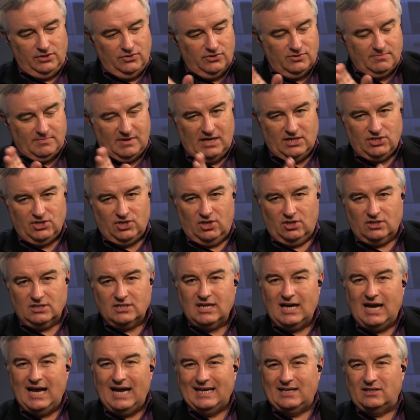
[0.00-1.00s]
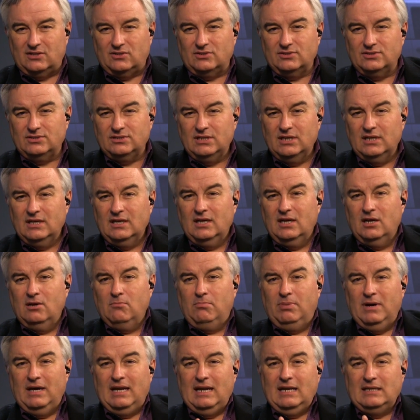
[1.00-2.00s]
Oh. It used mahjong tiles,
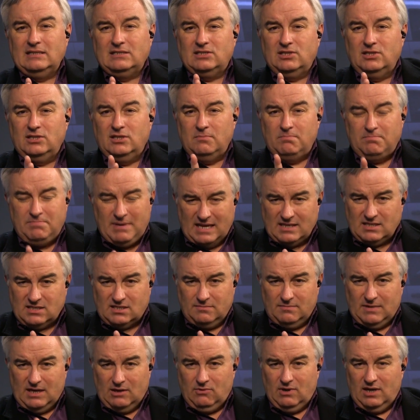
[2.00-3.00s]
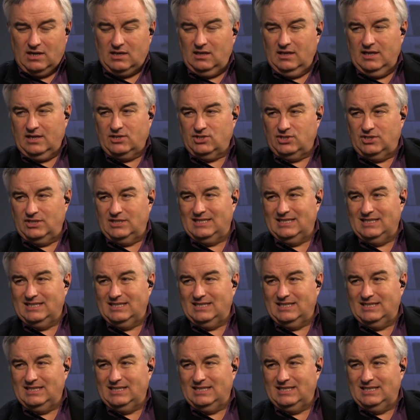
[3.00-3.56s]
but to the best of my recollection,